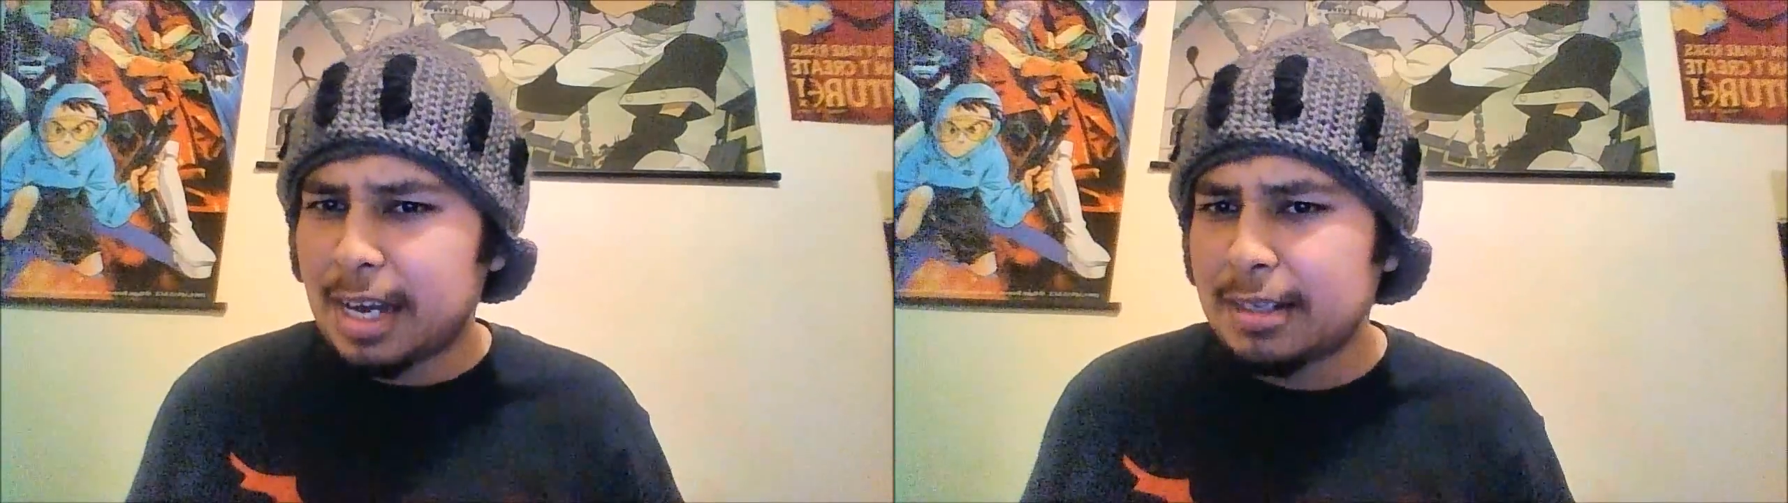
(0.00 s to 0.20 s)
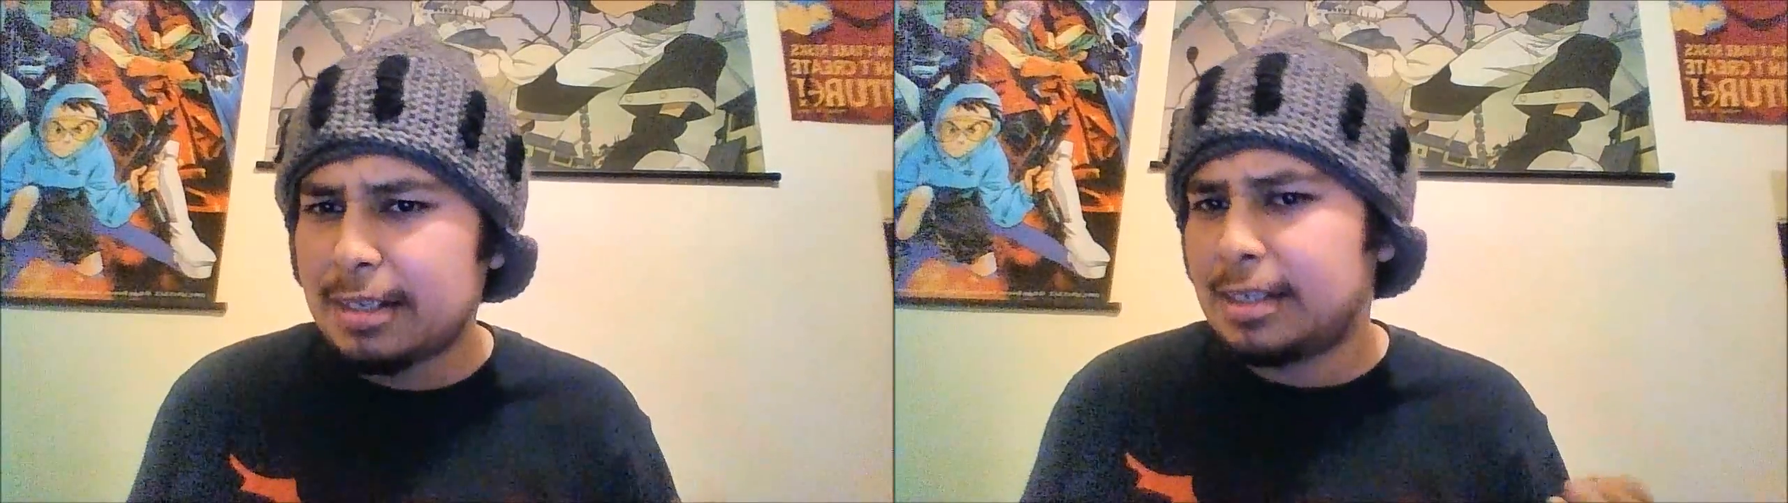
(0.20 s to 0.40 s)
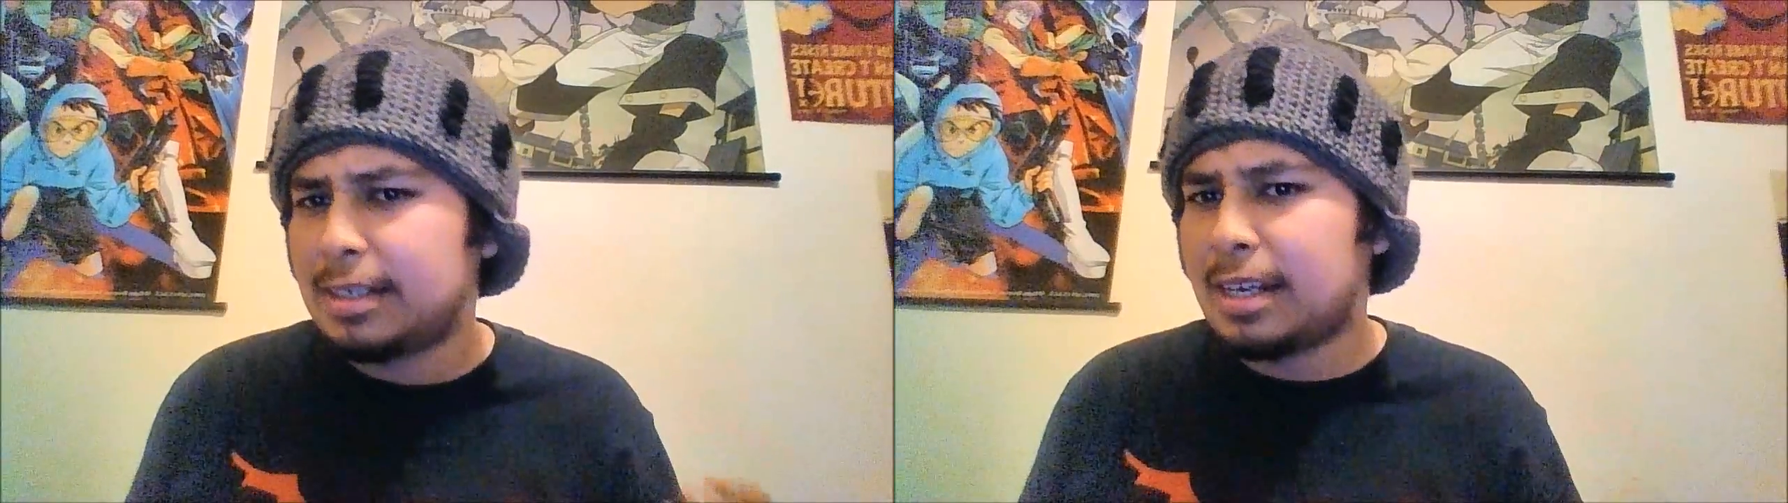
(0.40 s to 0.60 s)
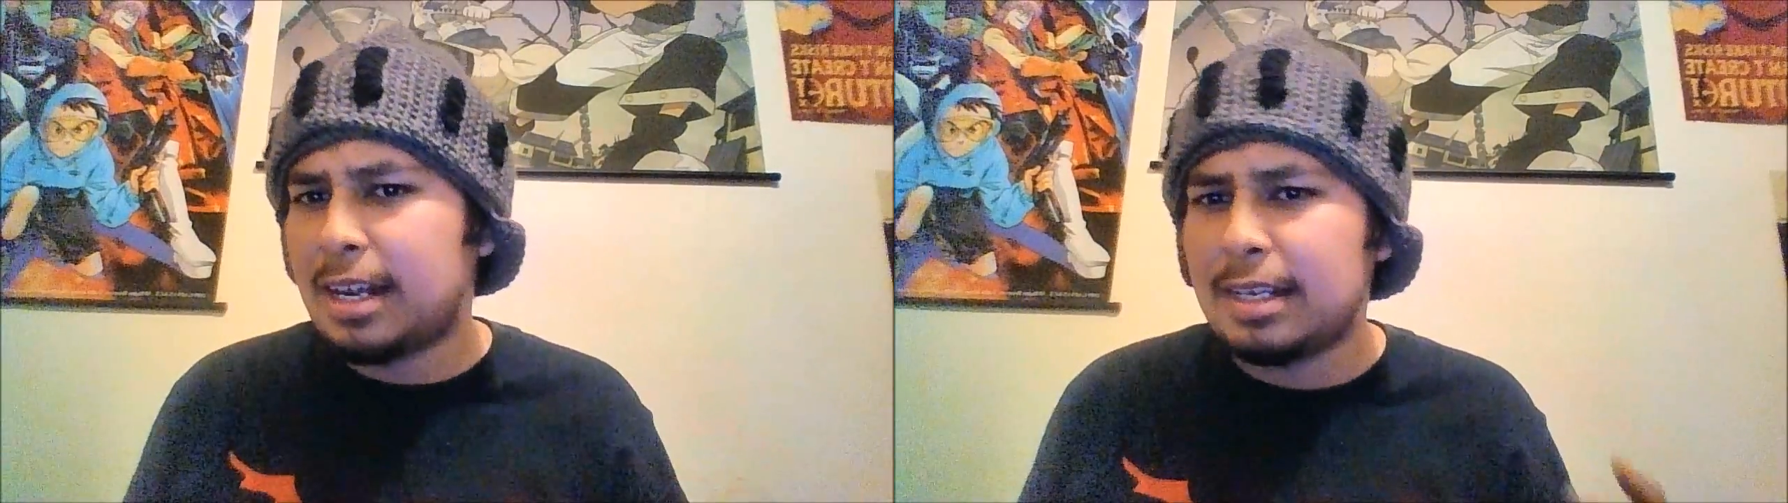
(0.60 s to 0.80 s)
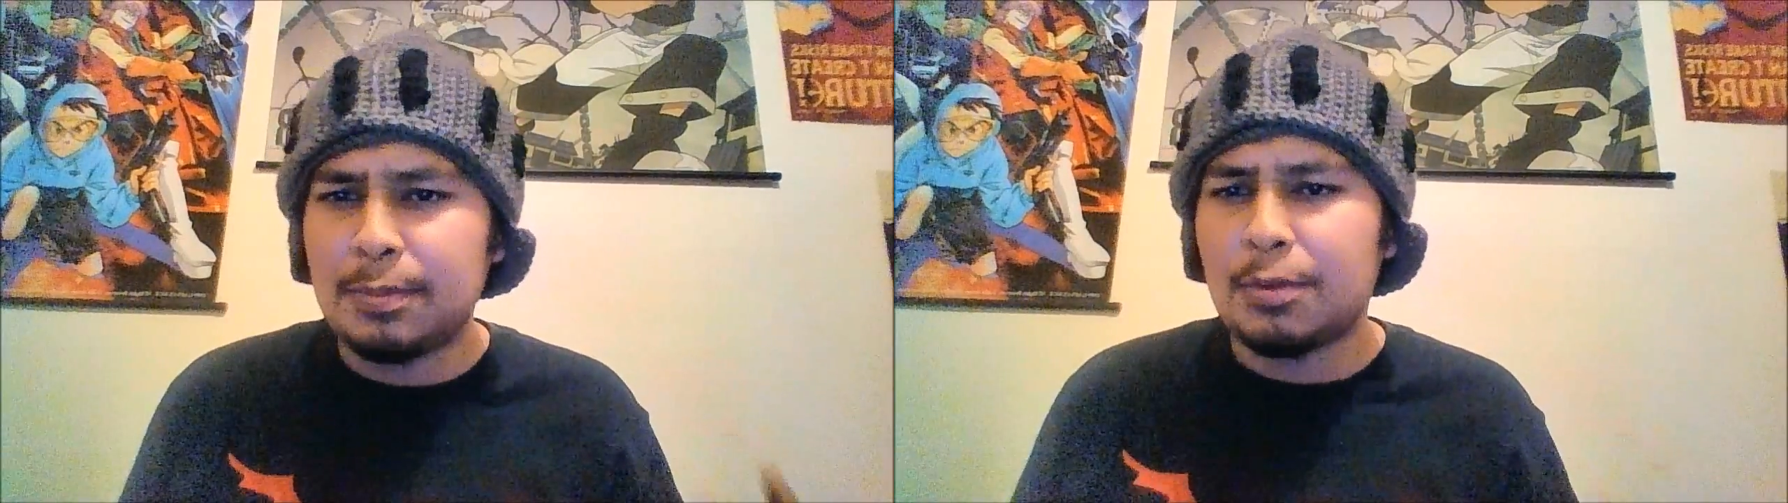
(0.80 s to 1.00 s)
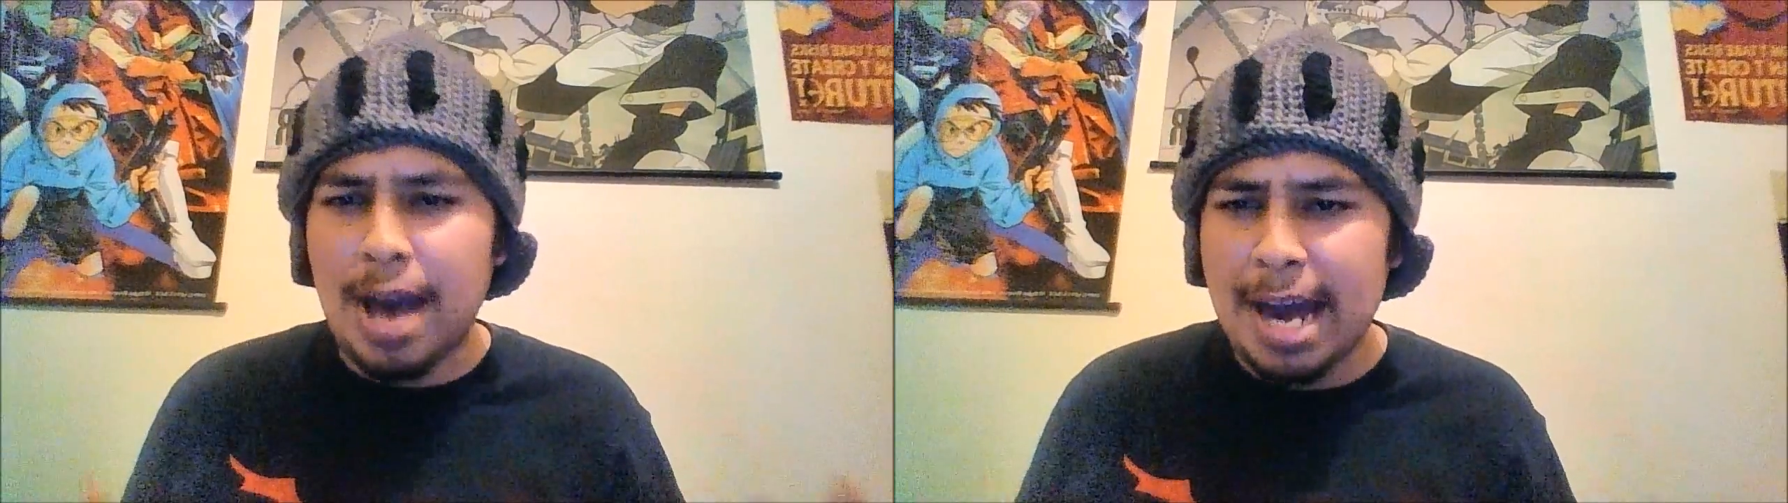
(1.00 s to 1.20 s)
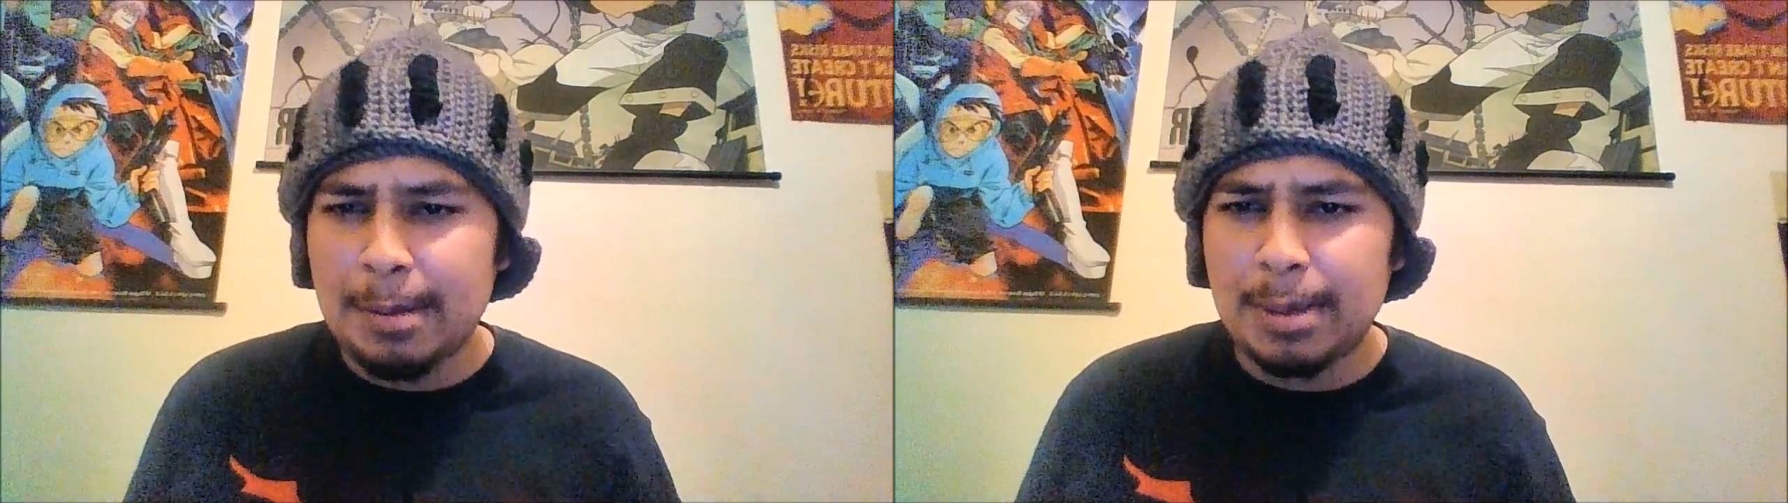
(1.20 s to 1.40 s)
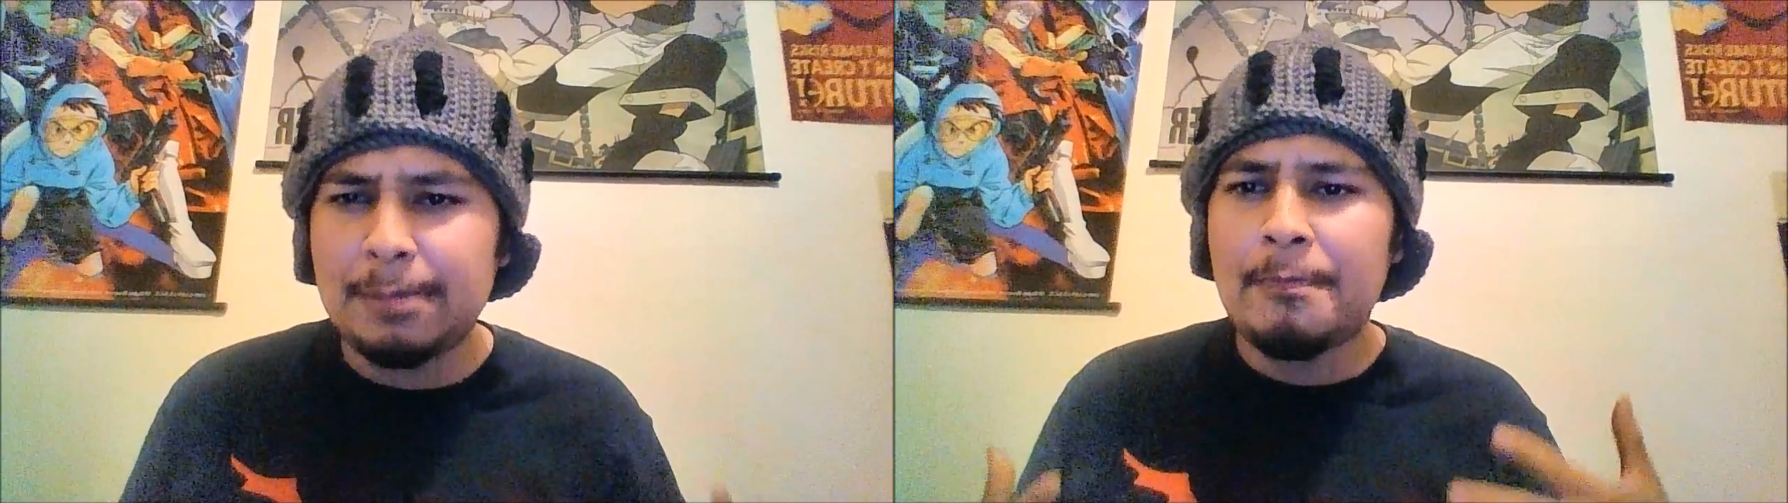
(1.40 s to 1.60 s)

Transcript: kind of typical anime,